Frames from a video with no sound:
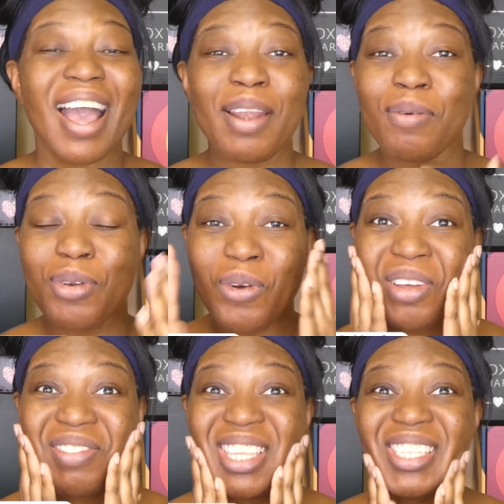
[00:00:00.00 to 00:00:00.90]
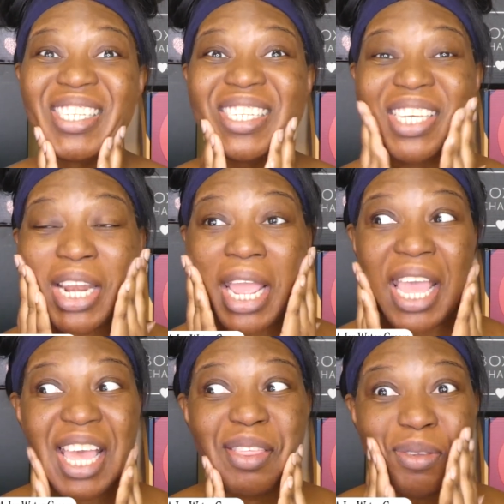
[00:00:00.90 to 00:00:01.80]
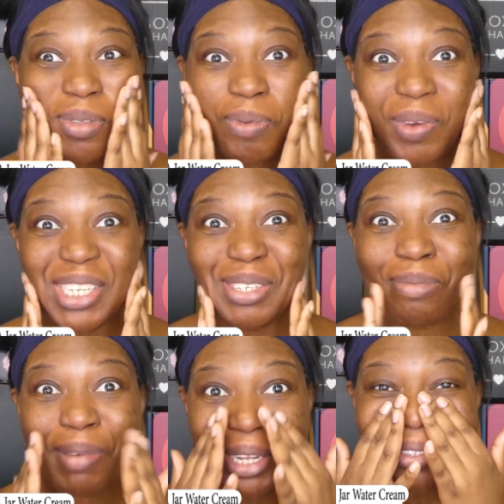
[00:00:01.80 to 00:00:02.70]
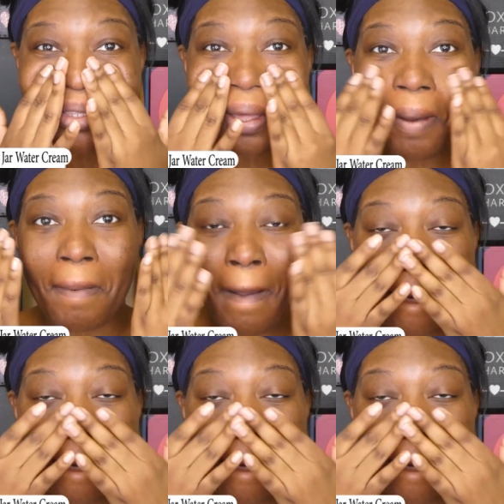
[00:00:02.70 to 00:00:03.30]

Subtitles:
I don't know if this is gonna hang through the winter months though.